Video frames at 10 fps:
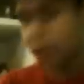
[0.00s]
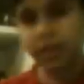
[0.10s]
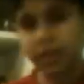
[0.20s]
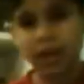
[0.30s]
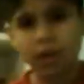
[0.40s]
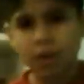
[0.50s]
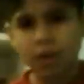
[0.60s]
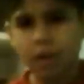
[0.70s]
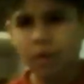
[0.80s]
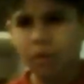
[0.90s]
I was like,
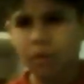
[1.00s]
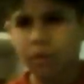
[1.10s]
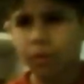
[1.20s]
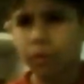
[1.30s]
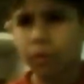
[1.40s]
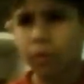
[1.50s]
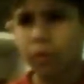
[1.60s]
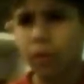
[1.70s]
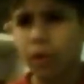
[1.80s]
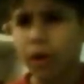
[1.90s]

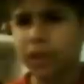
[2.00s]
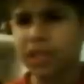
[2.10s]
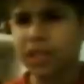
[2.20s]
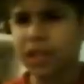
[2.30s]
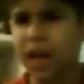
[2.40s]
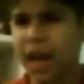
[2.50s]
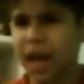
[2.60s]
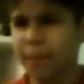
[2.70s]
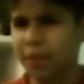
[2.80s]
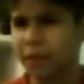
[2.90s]
what
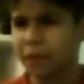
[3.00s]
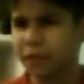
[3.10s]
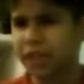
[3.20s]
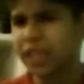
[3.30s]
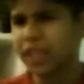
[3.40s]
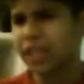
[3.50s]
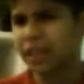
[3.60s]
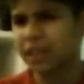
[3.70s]
type of thing?